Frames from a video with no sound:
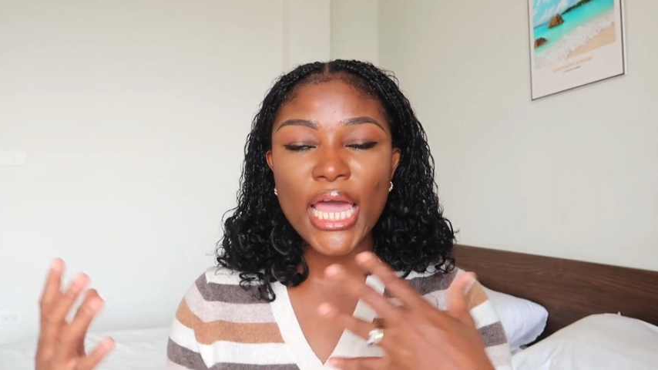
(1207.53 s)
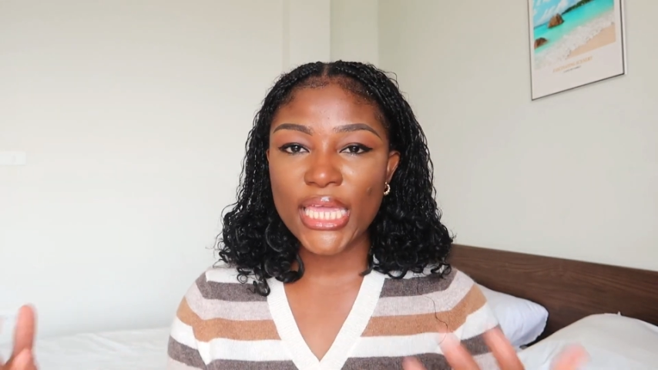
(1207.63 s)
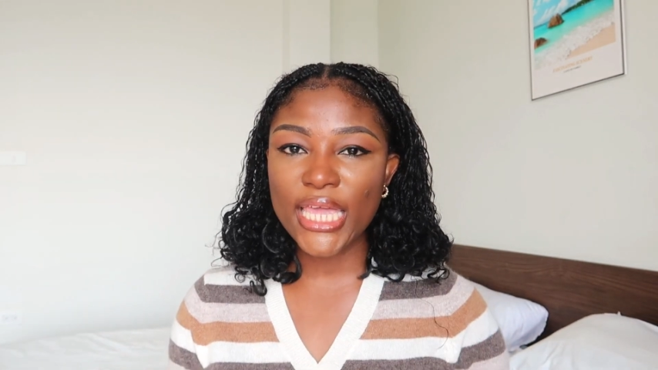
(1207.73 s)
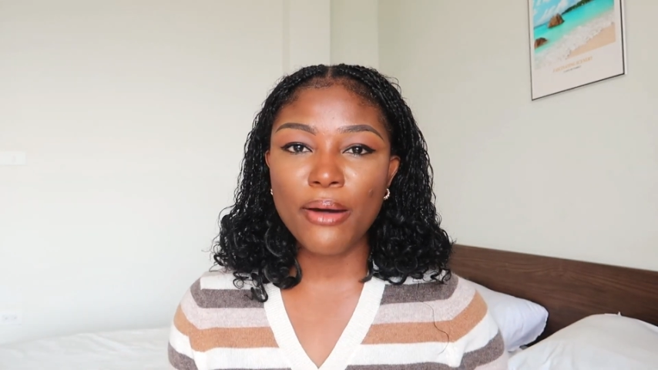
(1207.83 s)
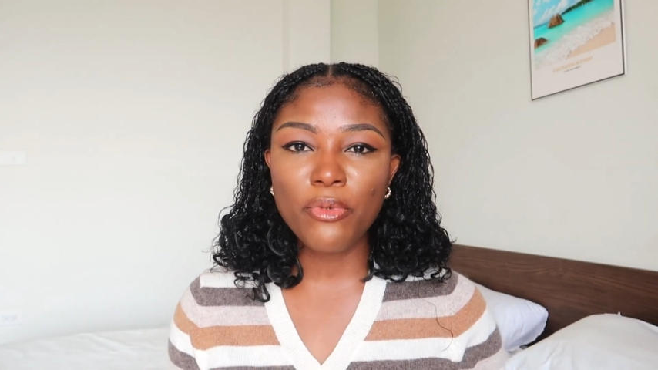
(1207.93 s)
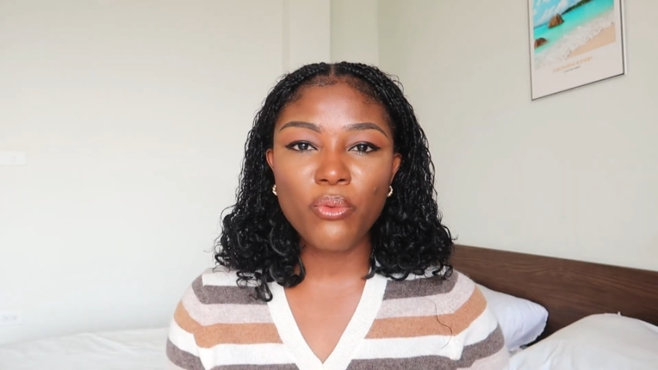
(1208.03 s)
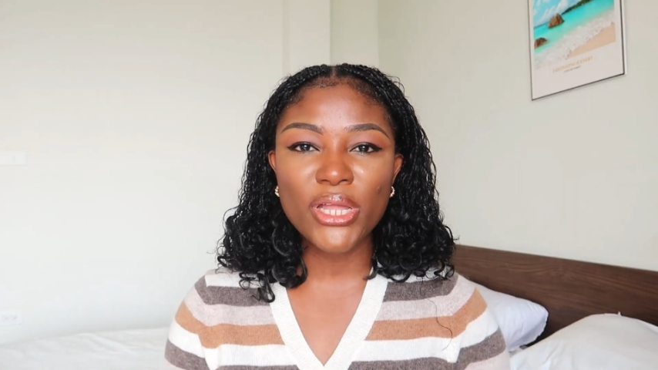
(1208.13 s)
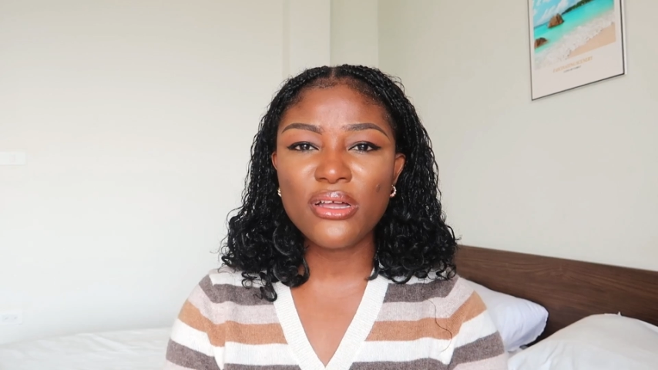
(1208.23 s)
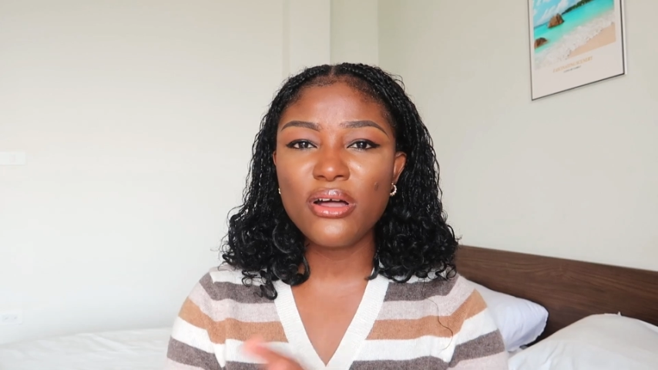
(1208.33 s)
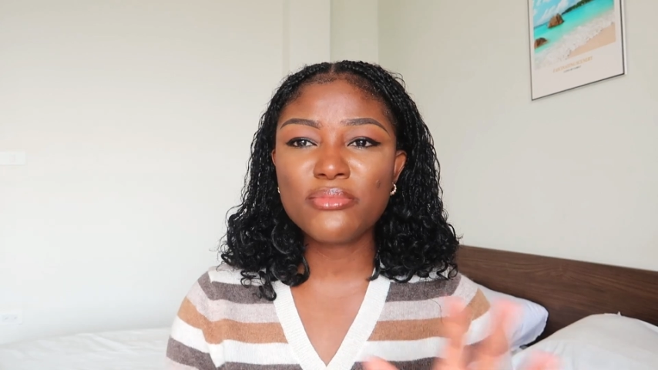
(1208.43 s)
Yeah, but
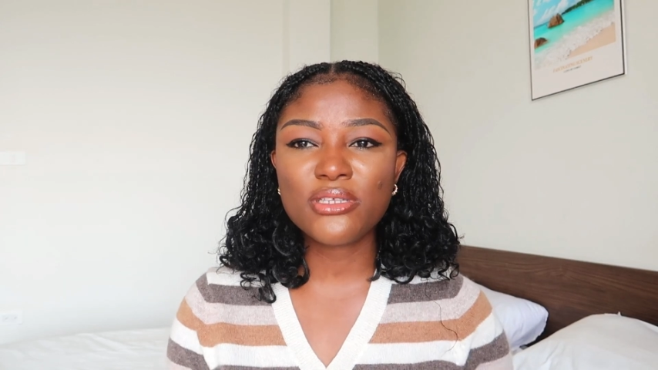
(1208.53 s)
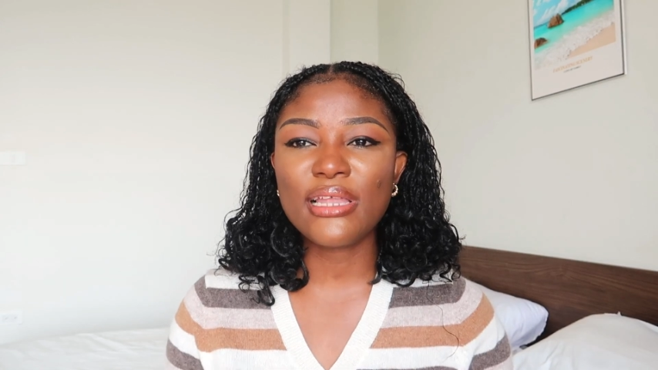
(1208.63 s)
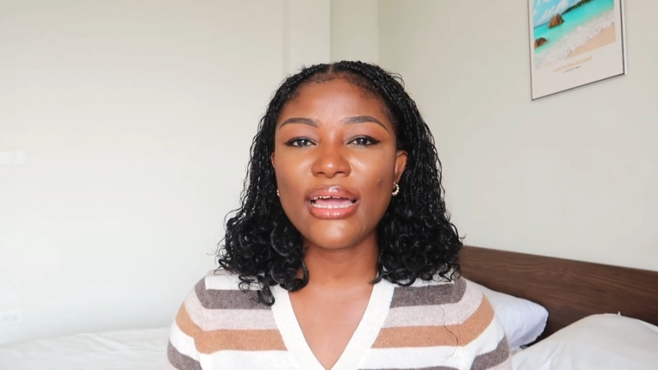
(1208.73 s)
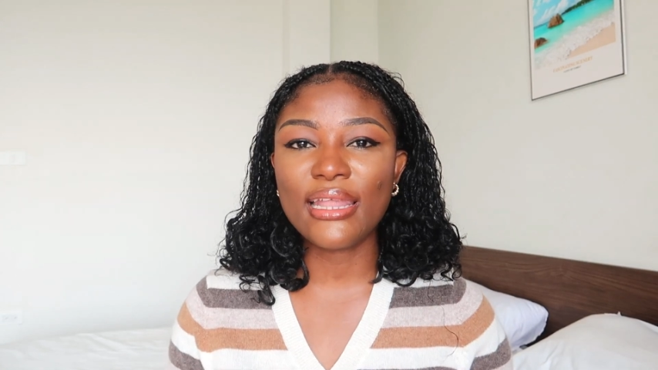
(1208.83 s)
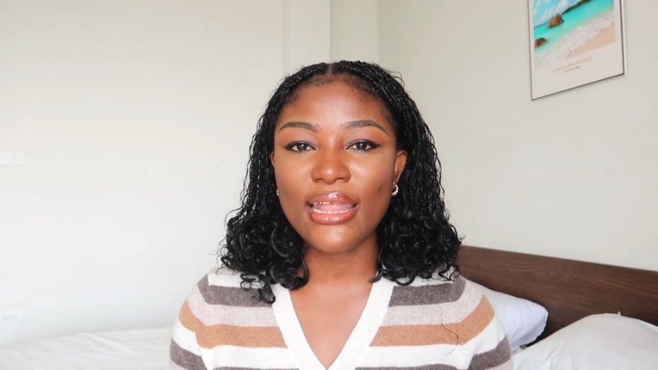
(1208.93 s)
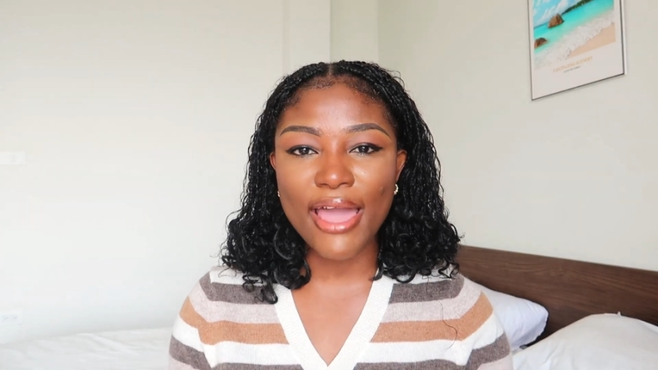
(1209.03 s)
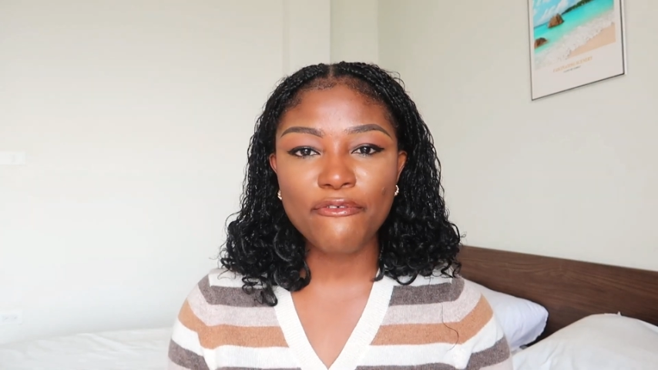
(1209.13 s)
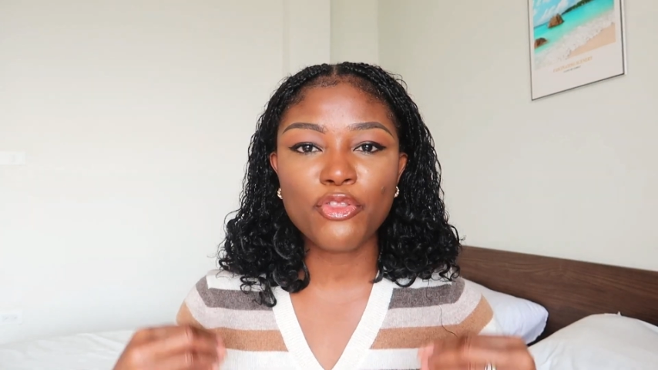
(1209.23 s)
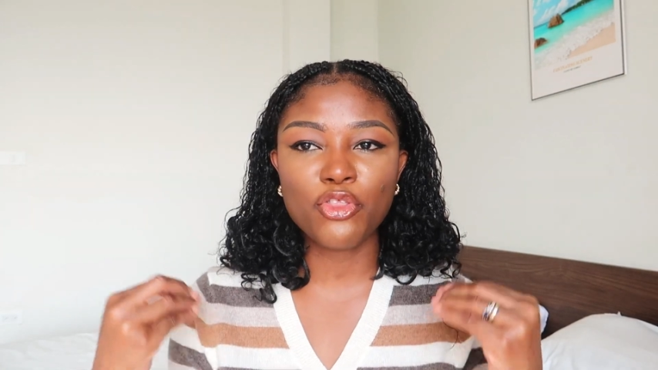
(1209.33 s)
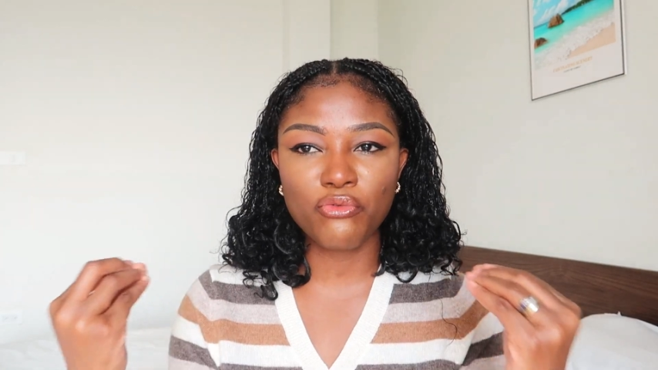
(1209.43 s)
when it comes to like
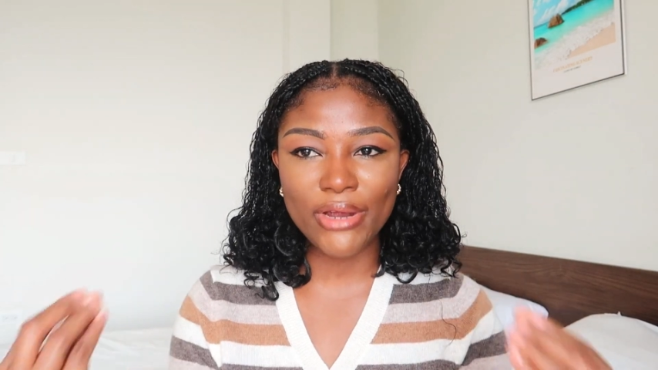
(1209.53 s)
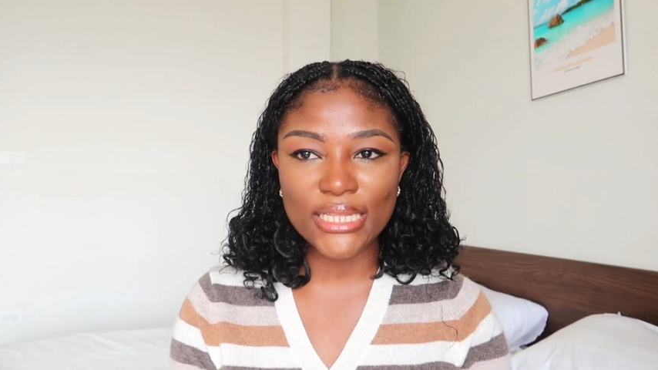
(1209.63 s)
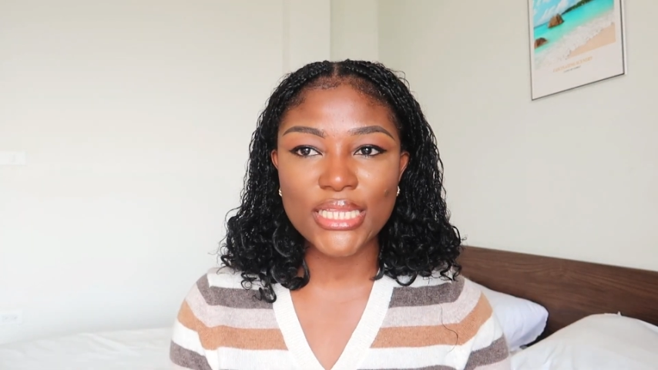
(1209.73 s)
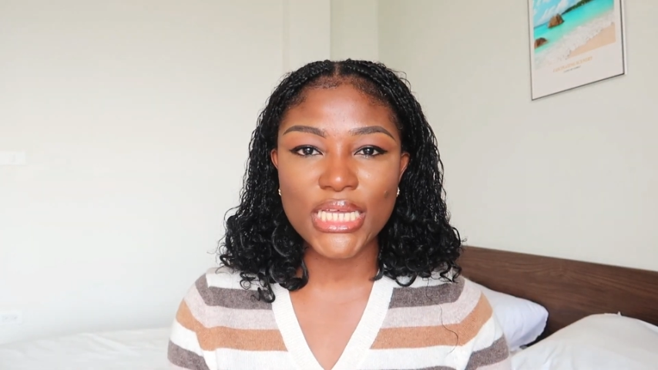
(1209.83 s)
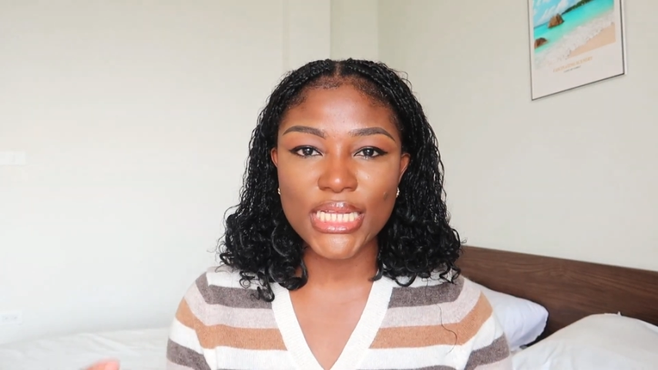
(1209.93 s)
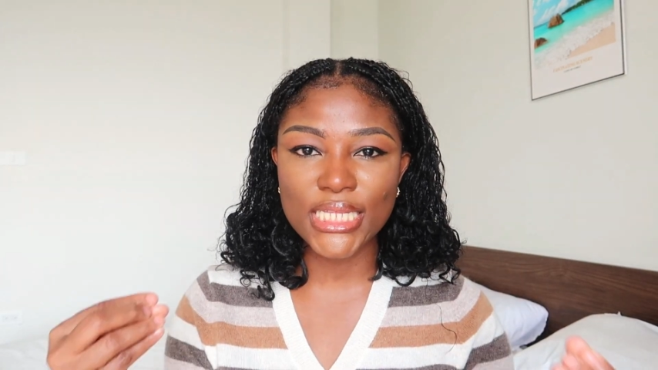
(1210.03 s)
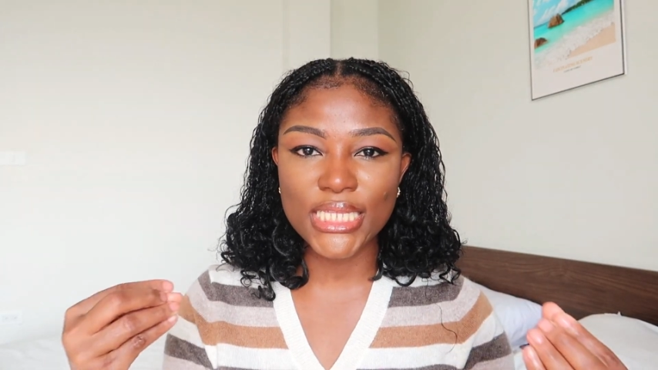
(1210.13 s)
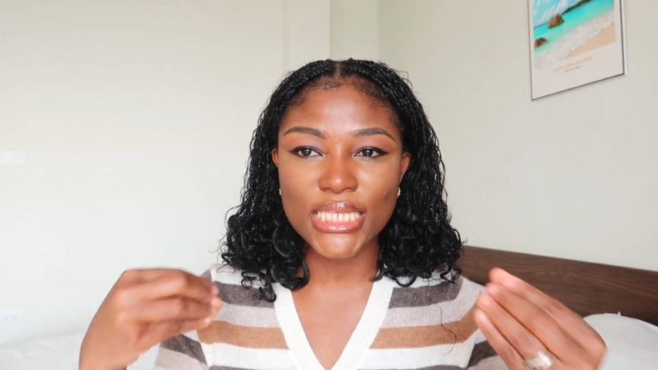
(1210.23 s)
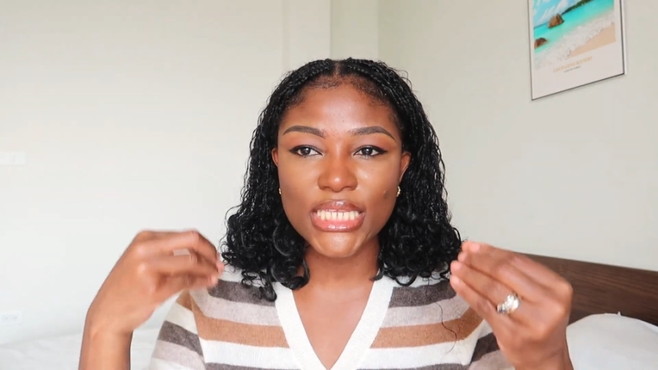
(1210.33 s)
life-threatening